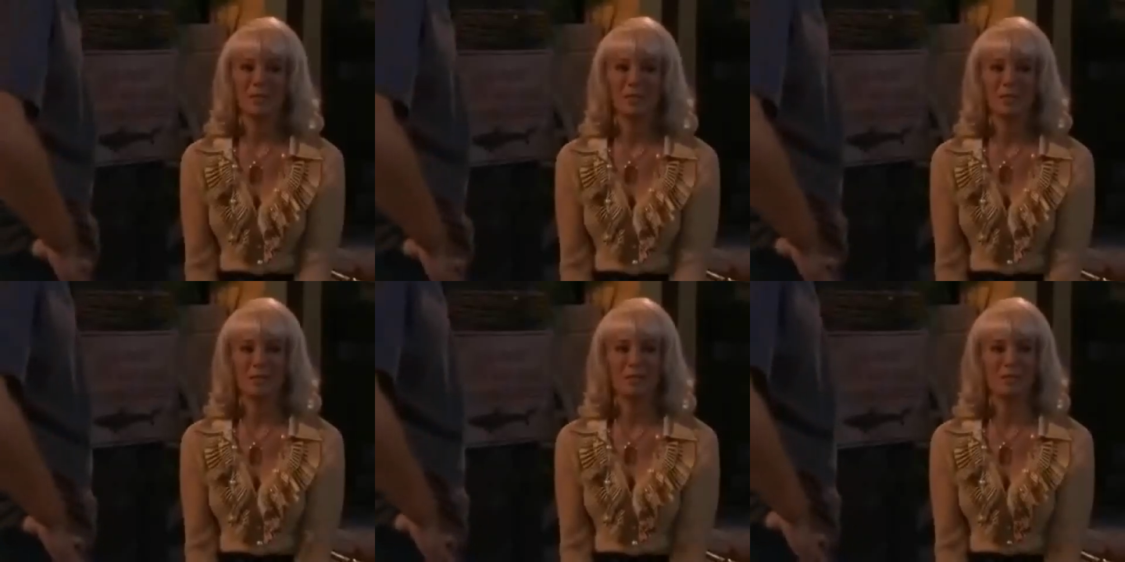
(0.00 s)

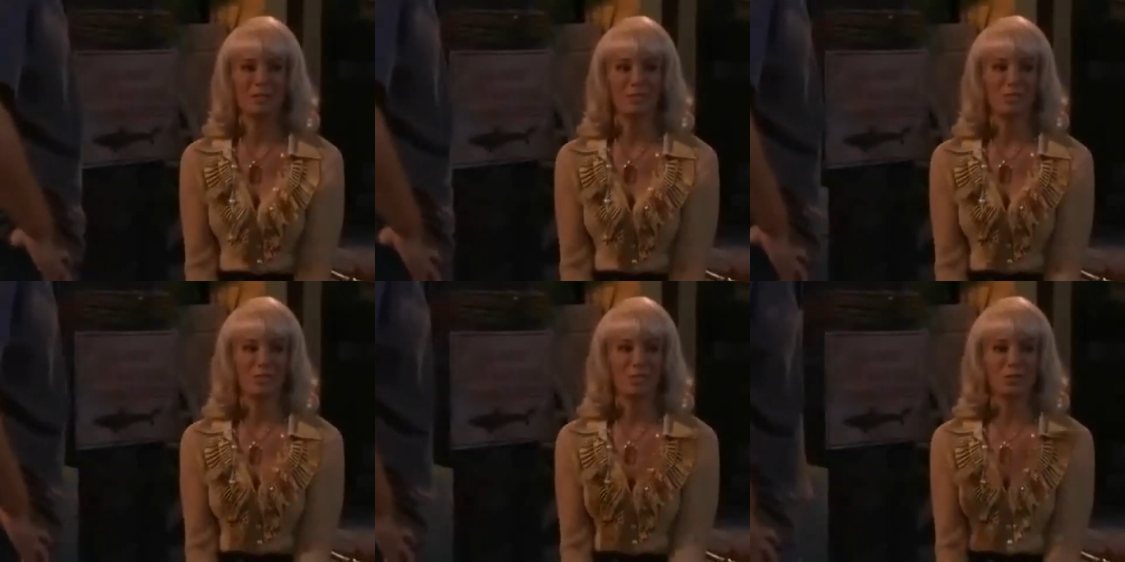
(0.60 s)
Oh, that's a
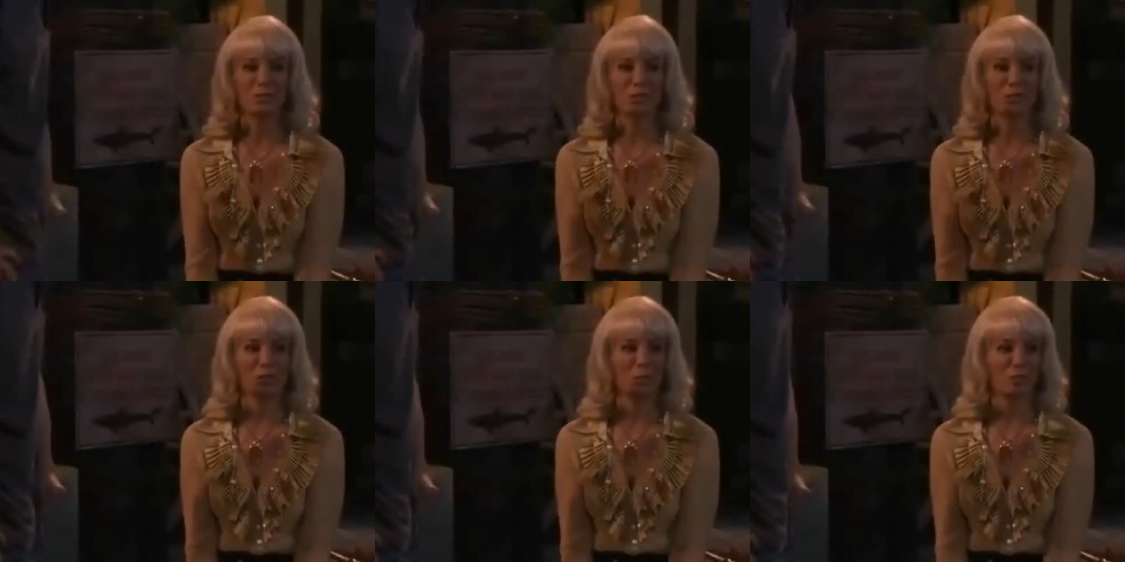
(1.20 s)
joke.
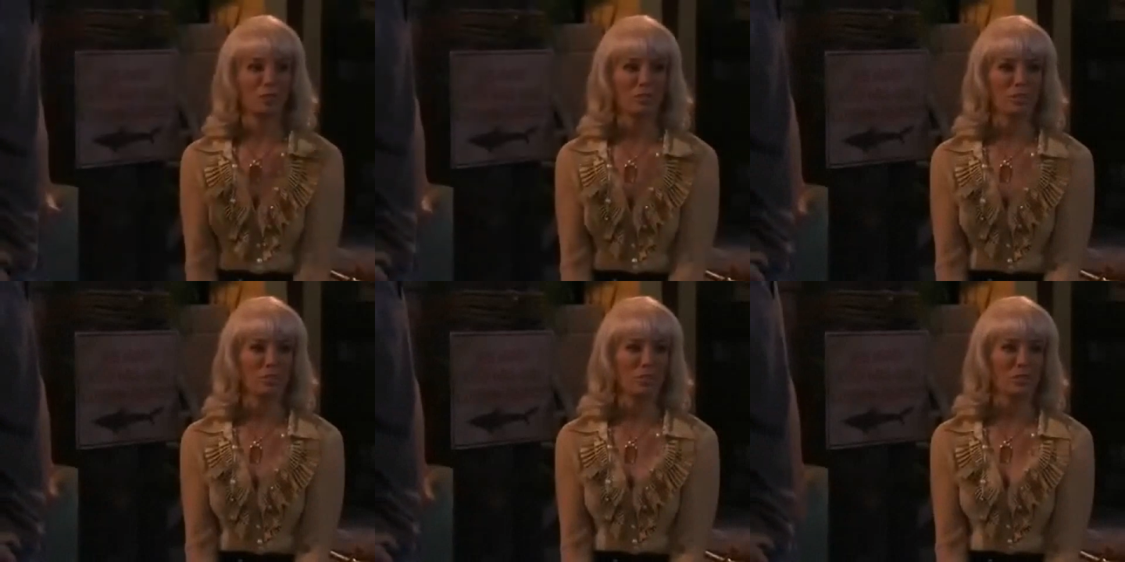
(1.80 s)
The only person
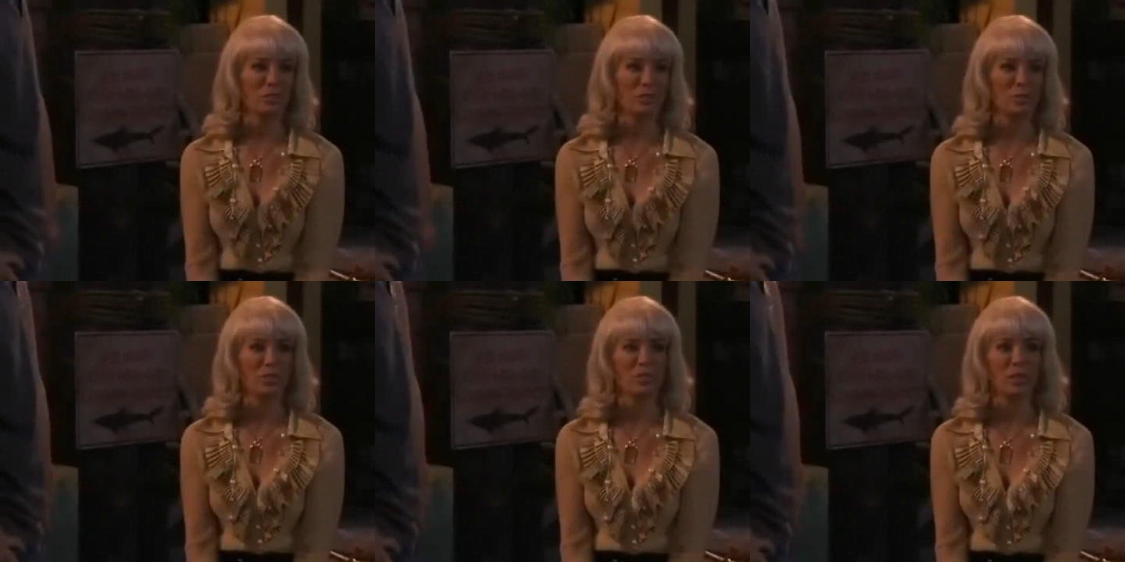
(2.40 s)
who deserves
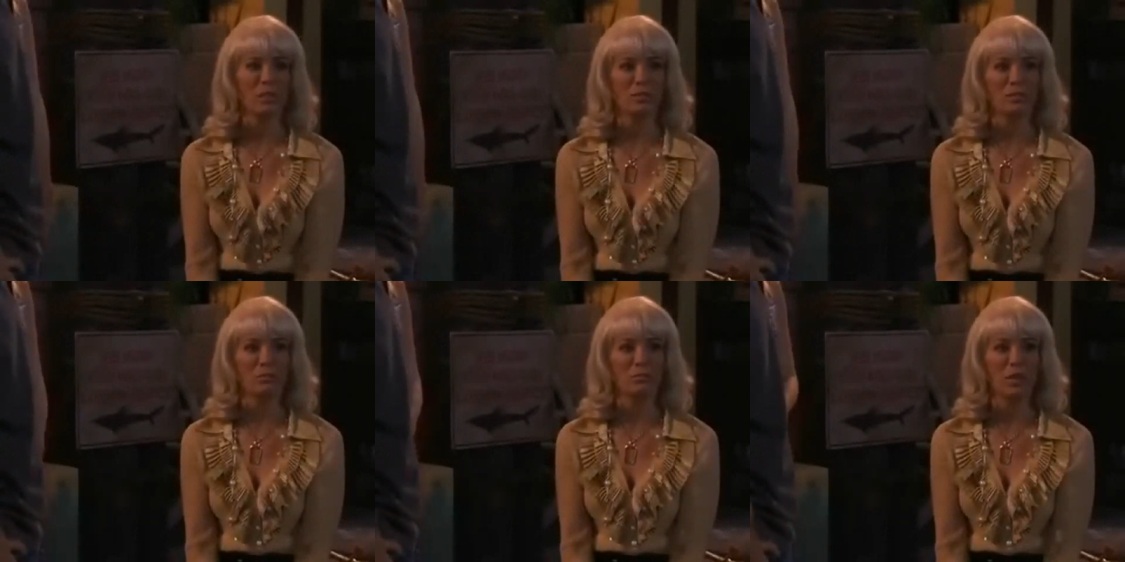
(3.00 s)
to be in jail
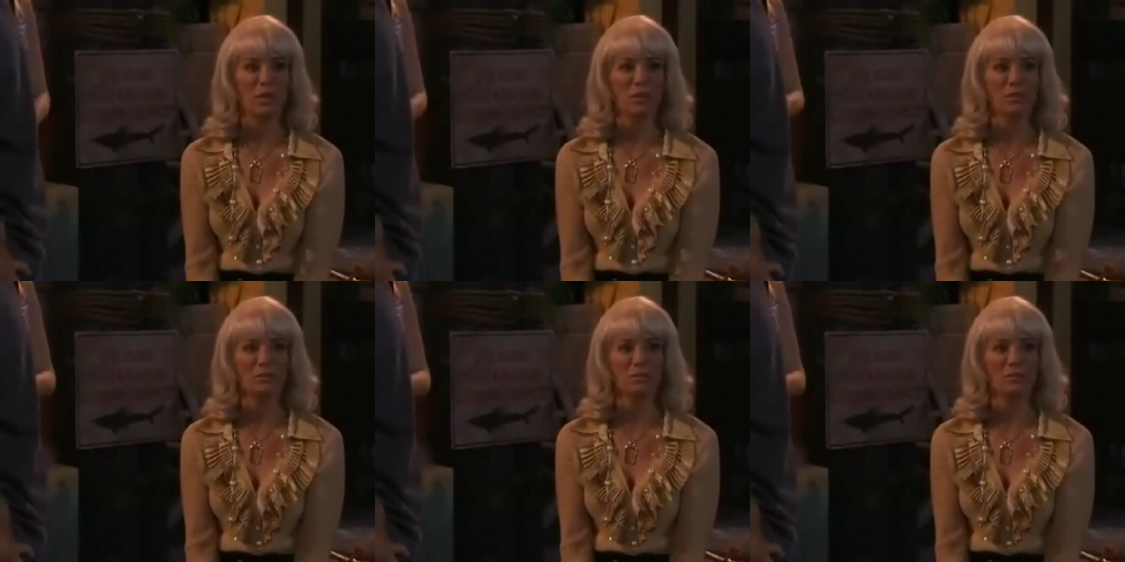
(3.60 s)
is your mother.